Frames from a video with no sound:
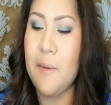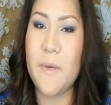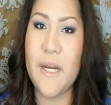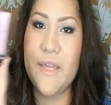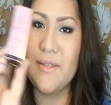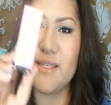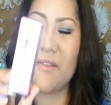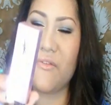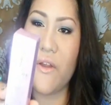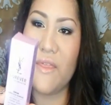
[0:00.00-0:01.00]
but I use
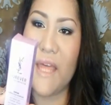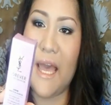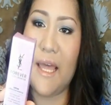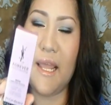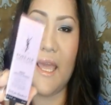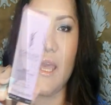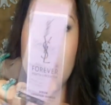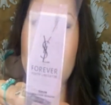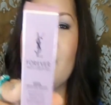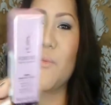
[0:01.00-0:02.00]
it for that,
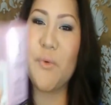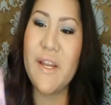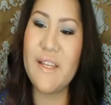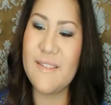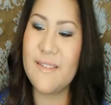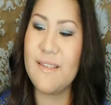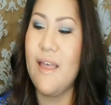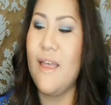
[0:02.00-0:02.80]
and it works